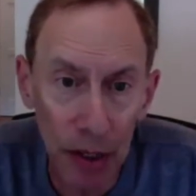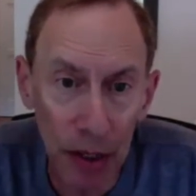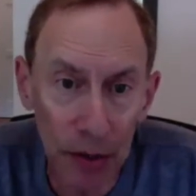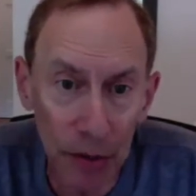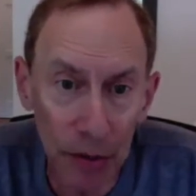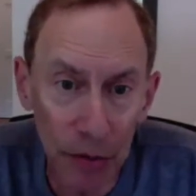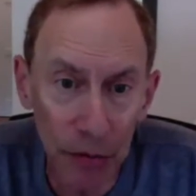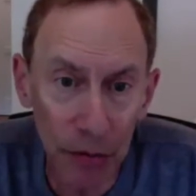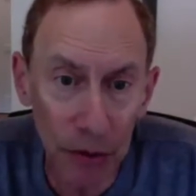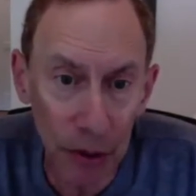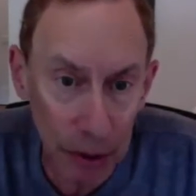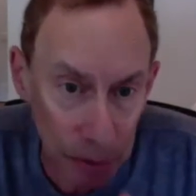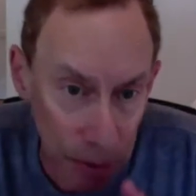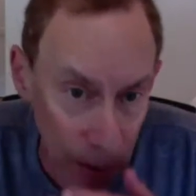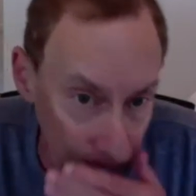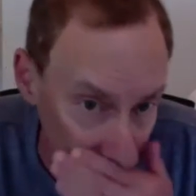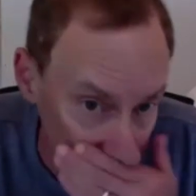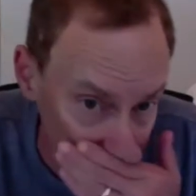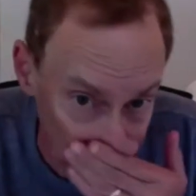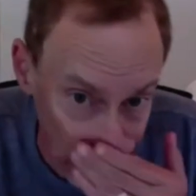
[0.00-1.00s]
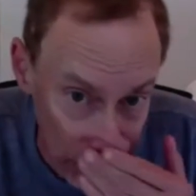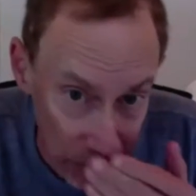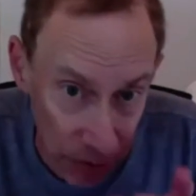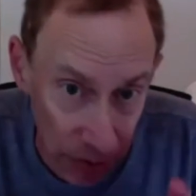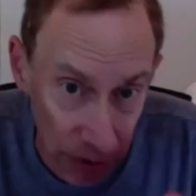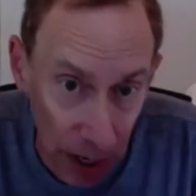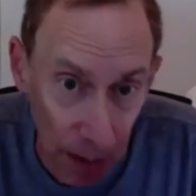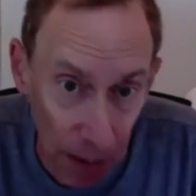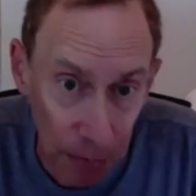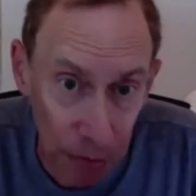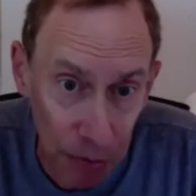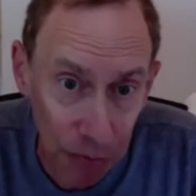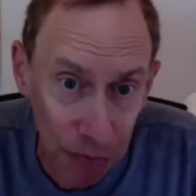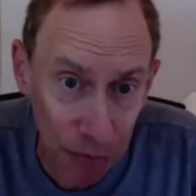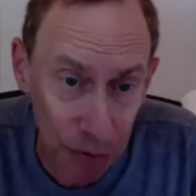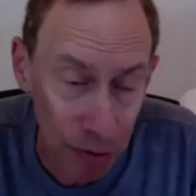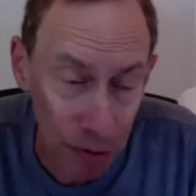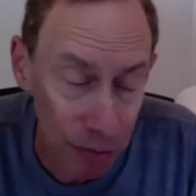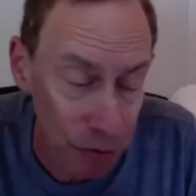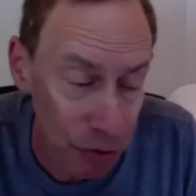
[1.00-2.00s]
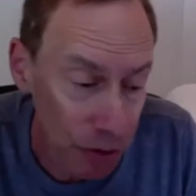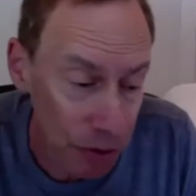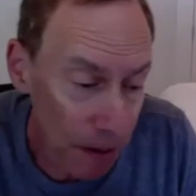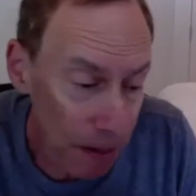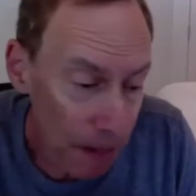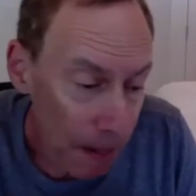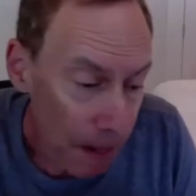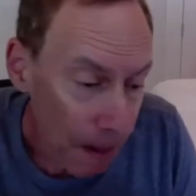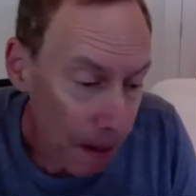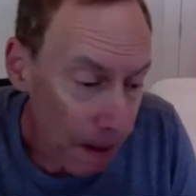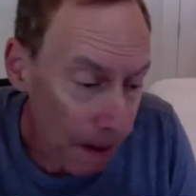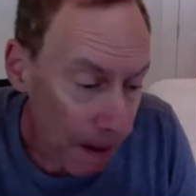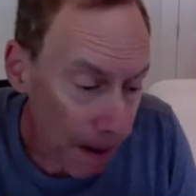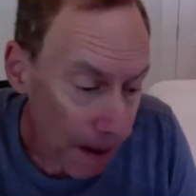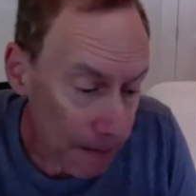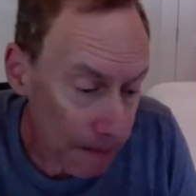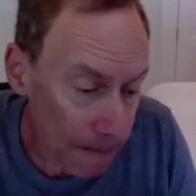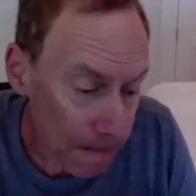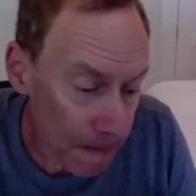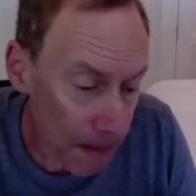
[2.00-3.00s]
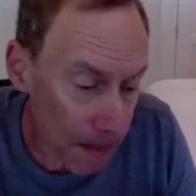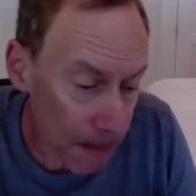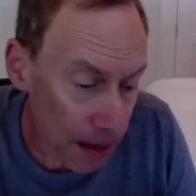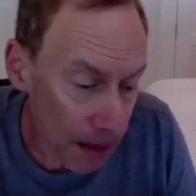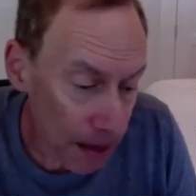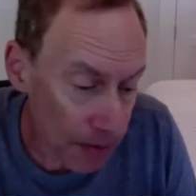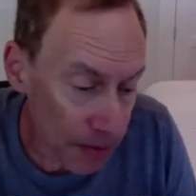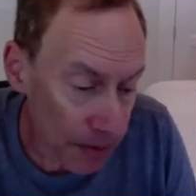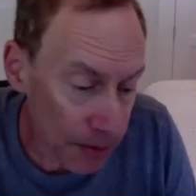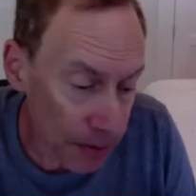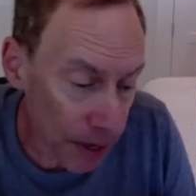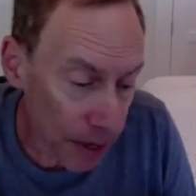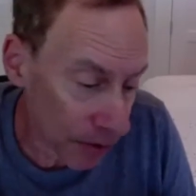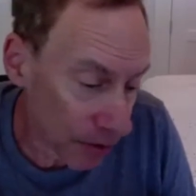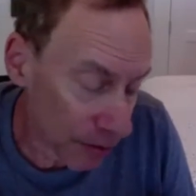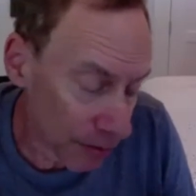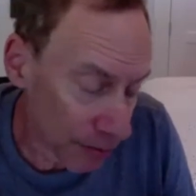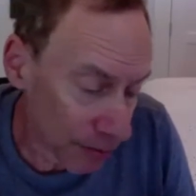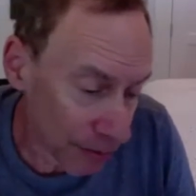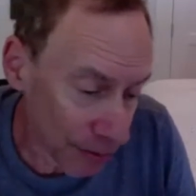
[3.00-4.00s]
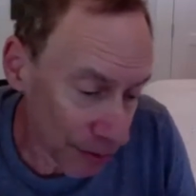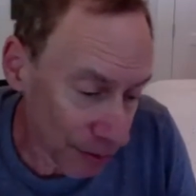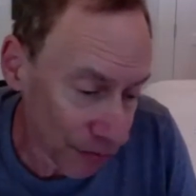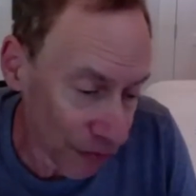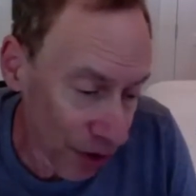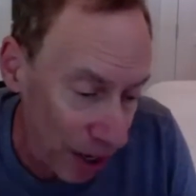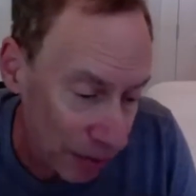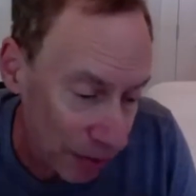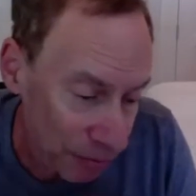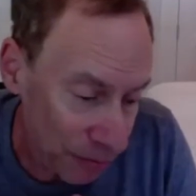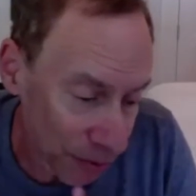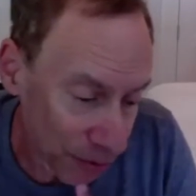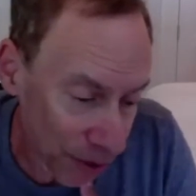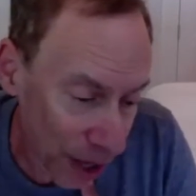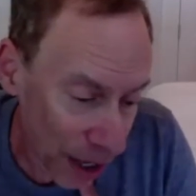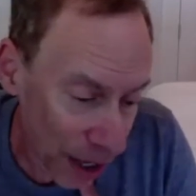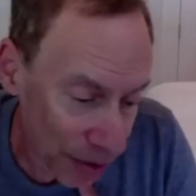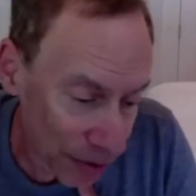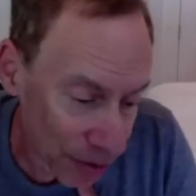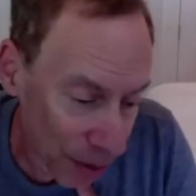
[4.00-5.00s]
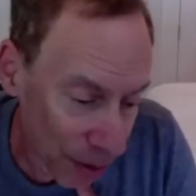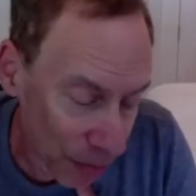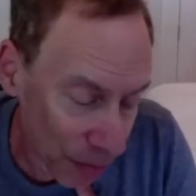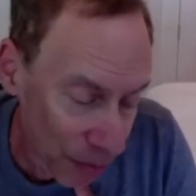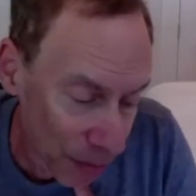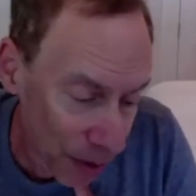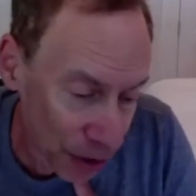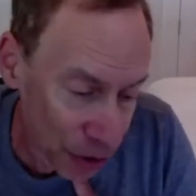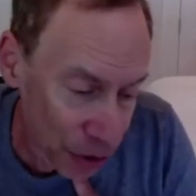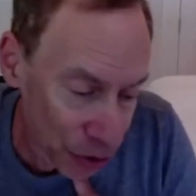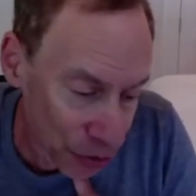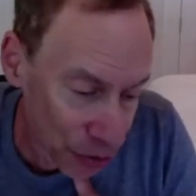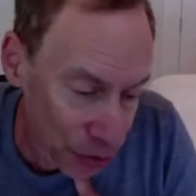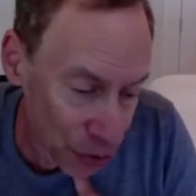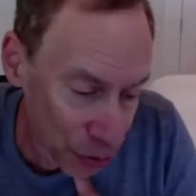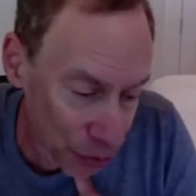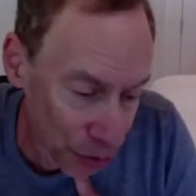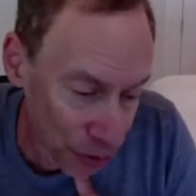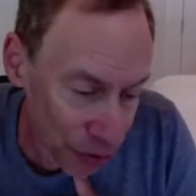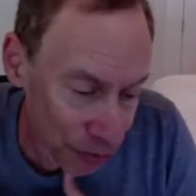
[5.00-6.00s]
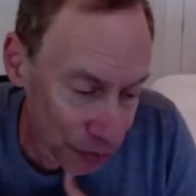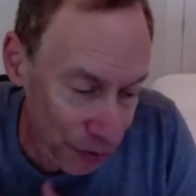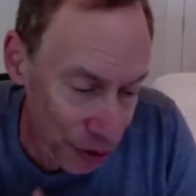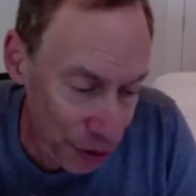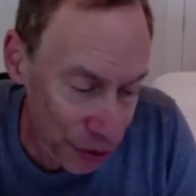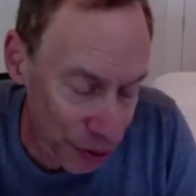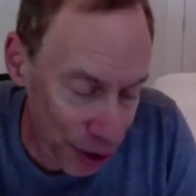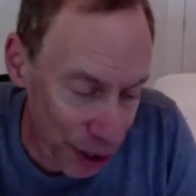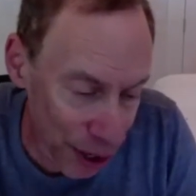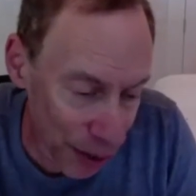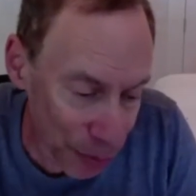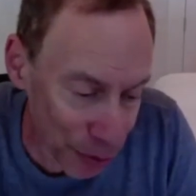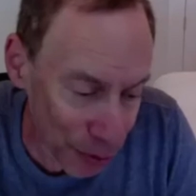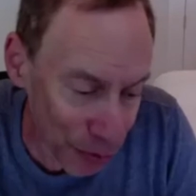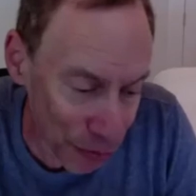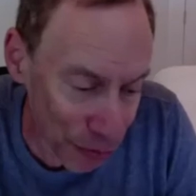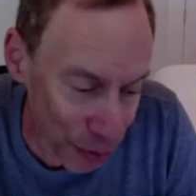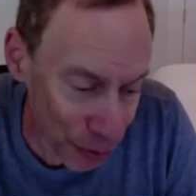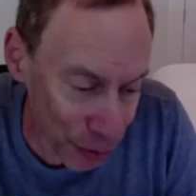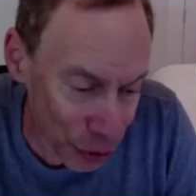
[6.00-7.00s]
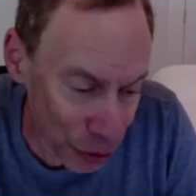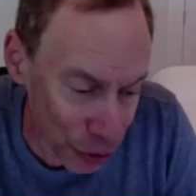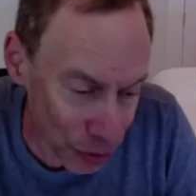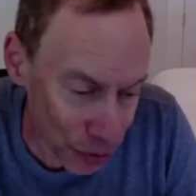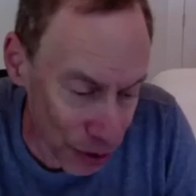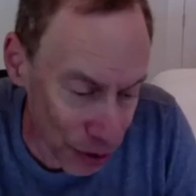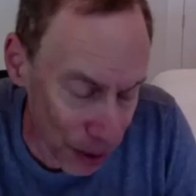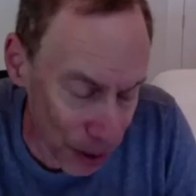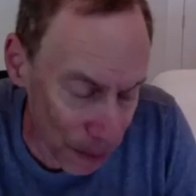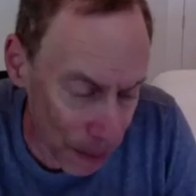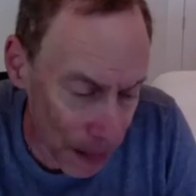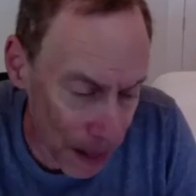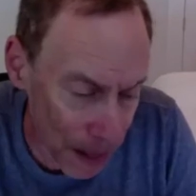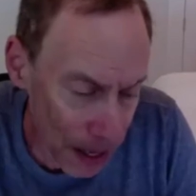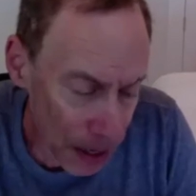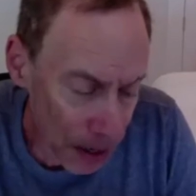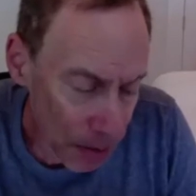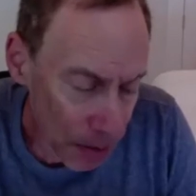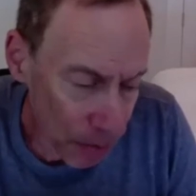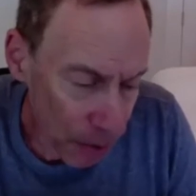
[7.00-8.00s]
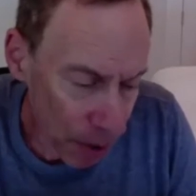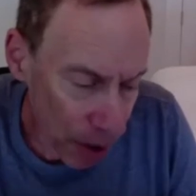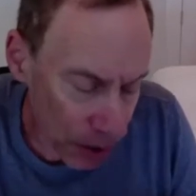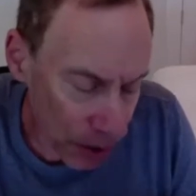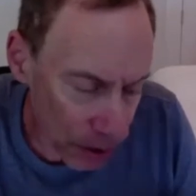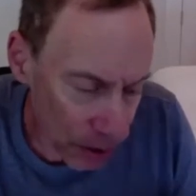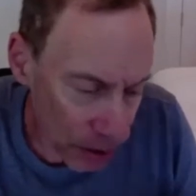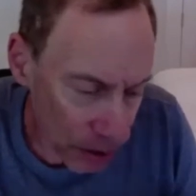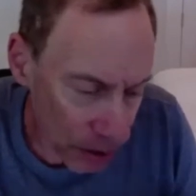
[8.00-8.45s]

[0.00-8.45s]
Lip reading: And there's a number of venture capital firms, and in fact, number of my students work in venture capital firms too now. But